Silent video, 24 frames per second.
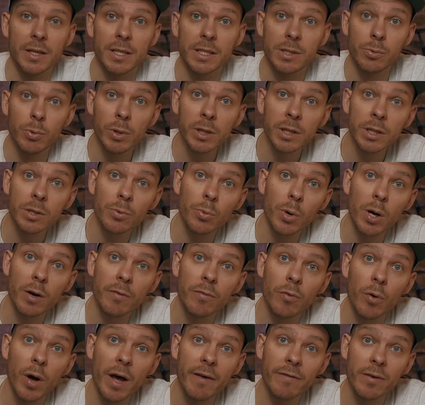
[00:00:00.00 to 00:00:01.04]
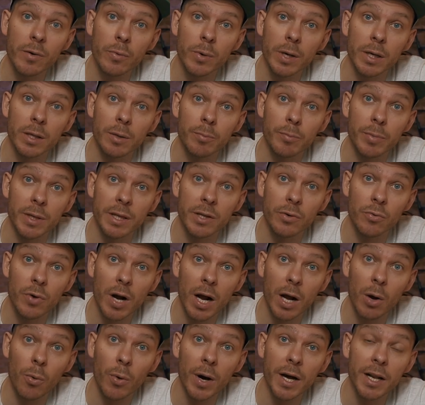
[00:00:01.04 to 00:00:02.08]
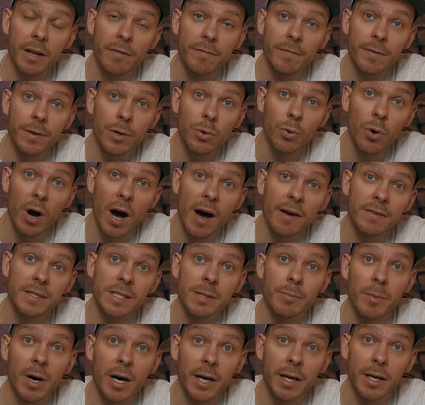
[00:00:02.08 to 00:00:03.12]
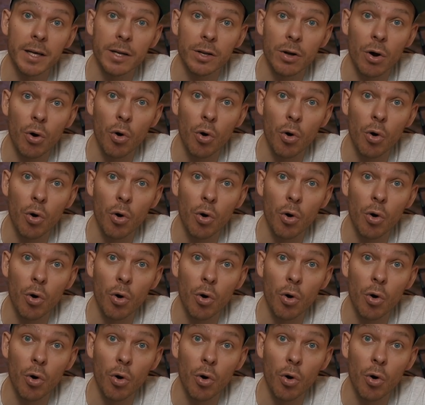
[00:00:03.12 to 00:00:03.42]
This will not work for everyone, but there are quite a few aftermarket